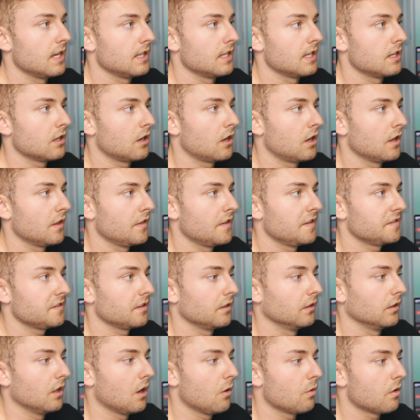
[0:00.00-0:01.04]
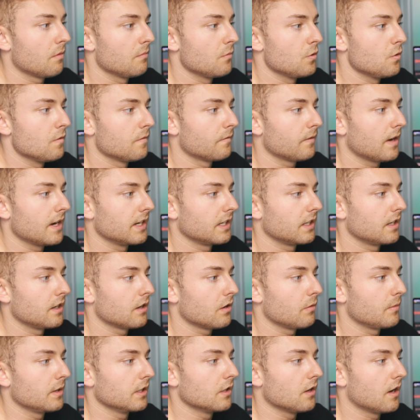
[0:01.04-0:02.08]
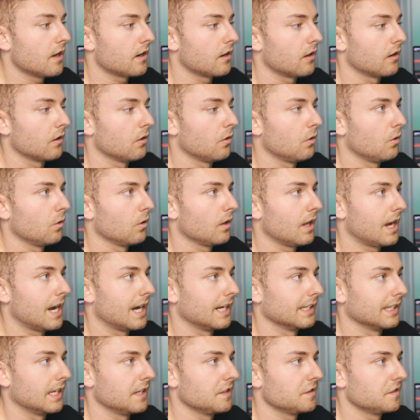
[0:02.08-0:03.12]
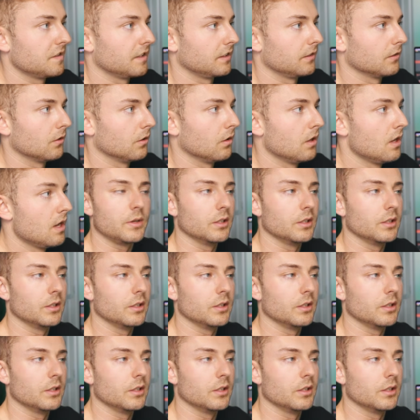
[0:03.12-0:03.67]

And then on this lower move right here, we got our whole highlight signal.